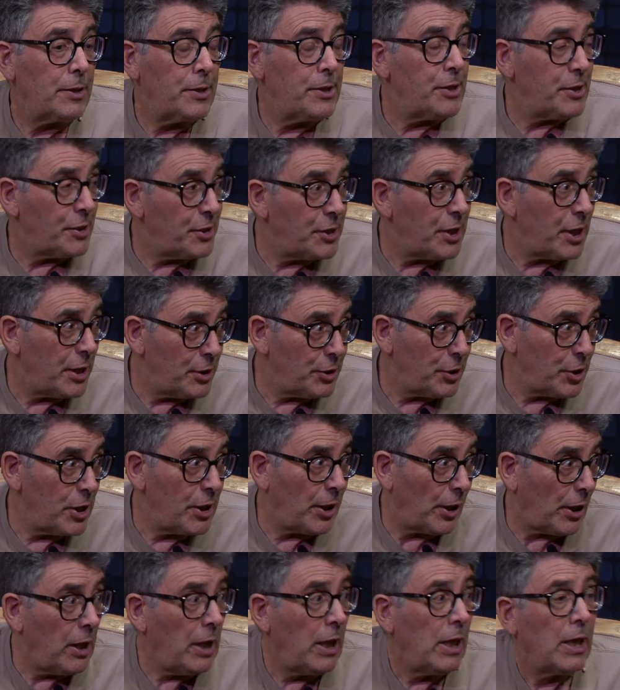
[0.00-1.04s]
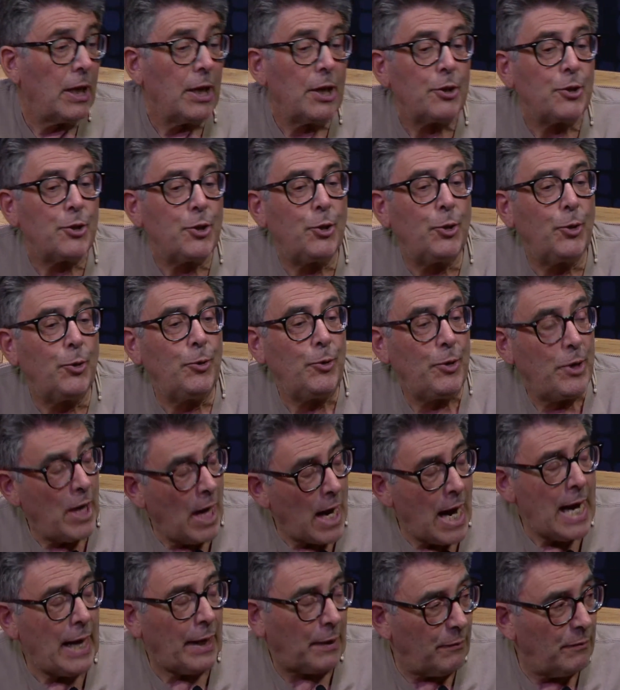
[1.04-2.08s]
decision to
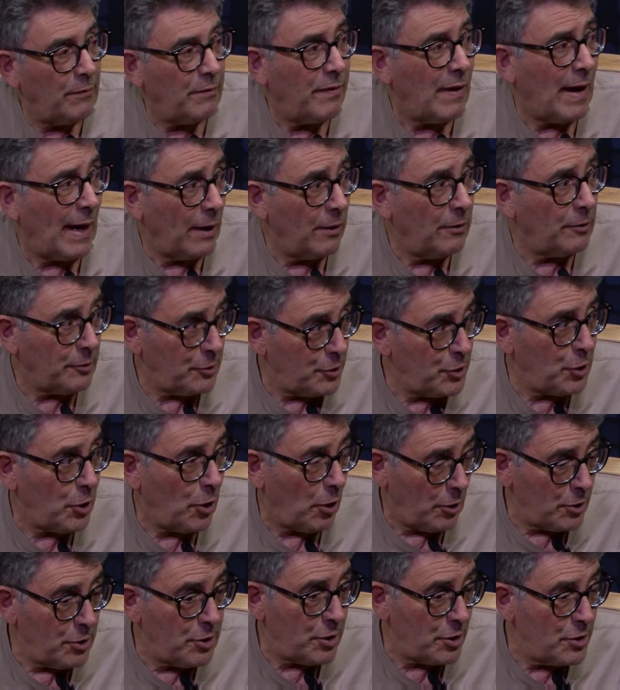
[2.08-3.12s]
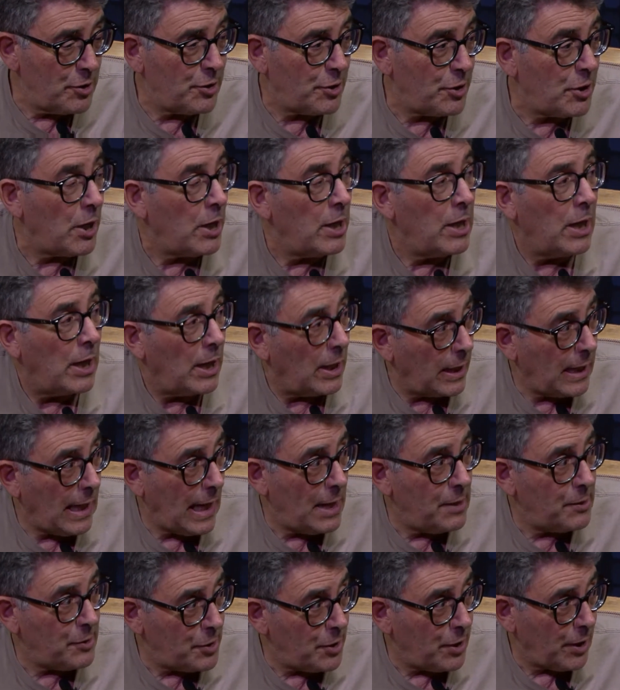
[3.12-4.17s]
not file charges
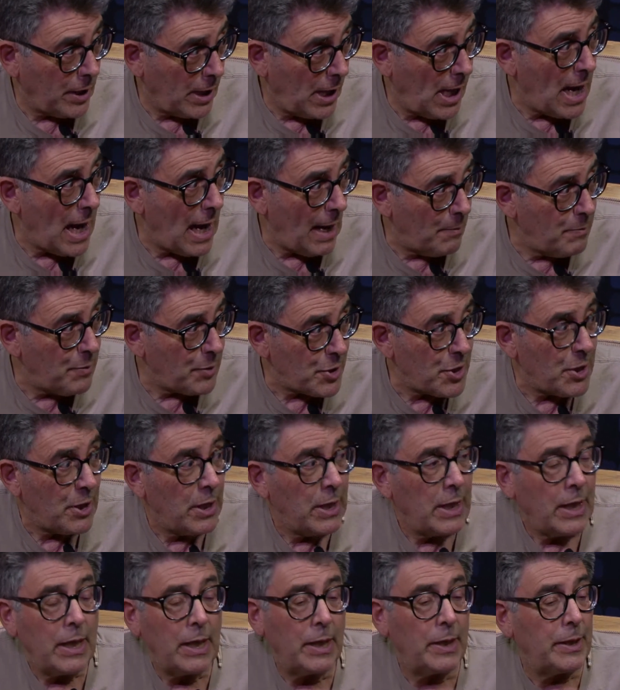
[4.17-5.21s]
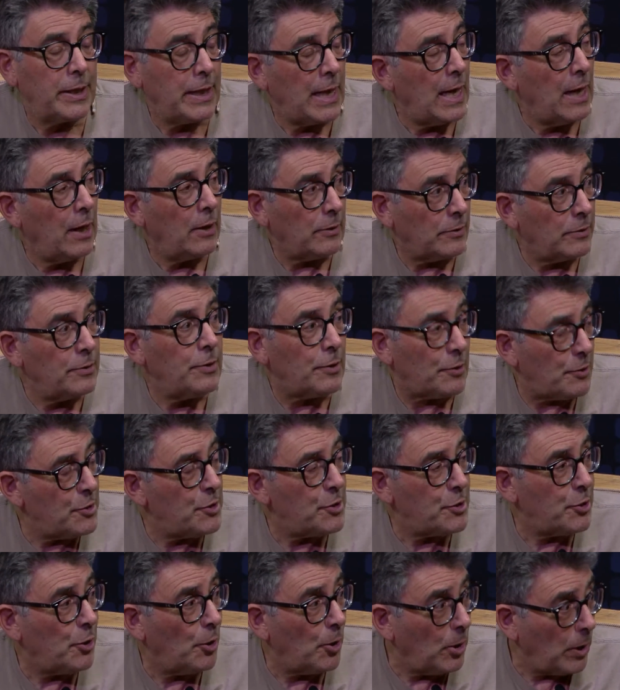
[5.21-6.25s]
against the cops in the Elton
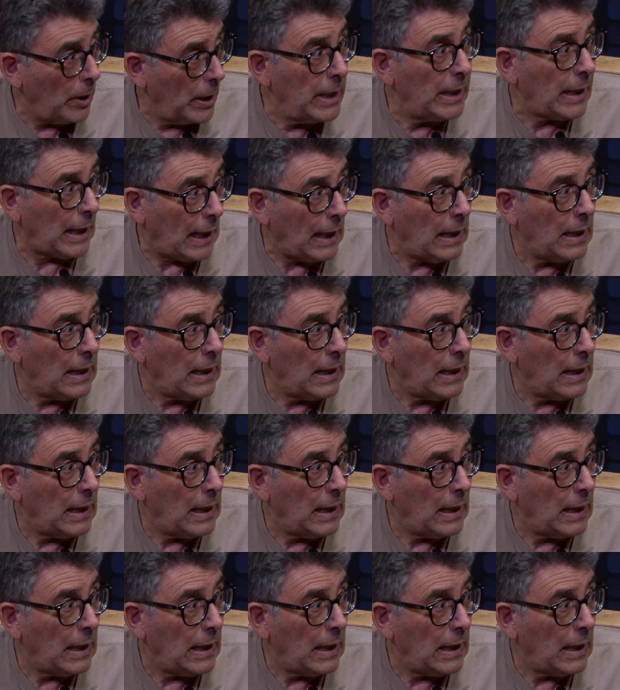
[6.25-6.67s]
Sterling